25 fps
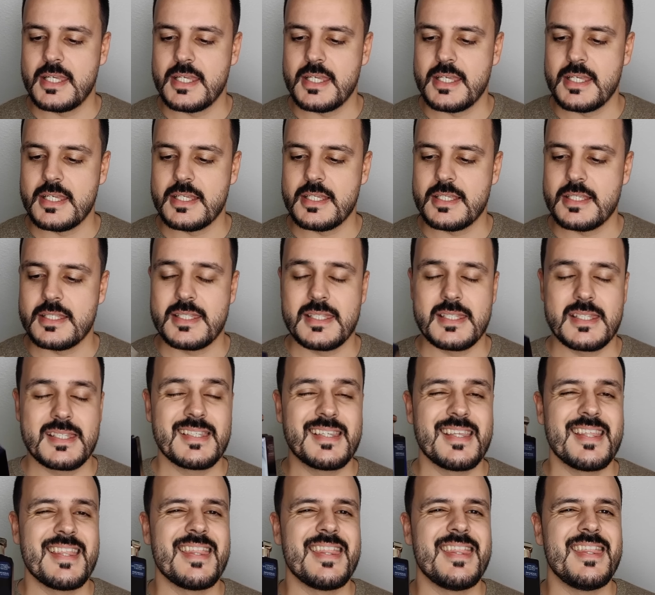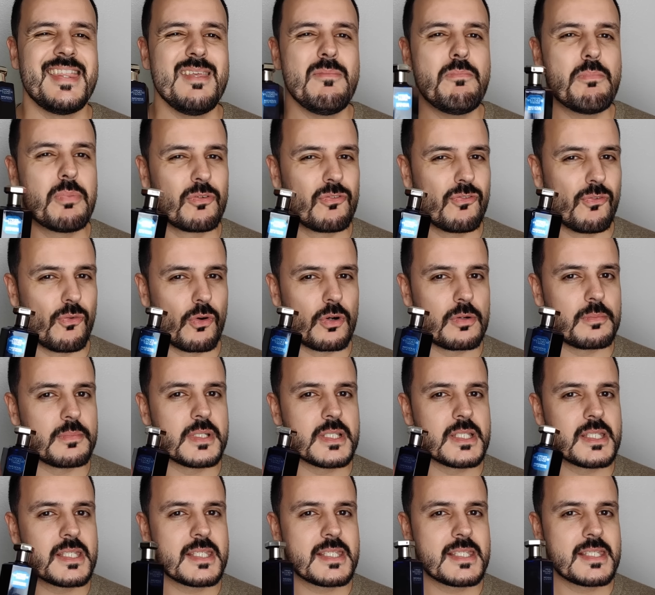is the
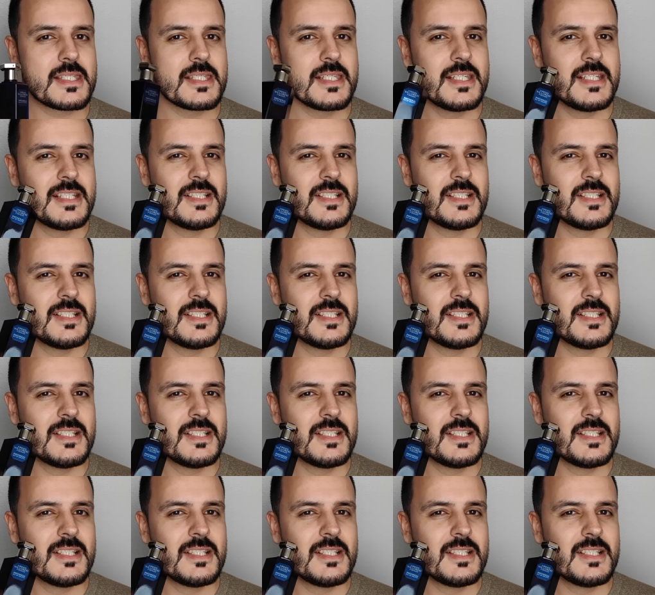performance.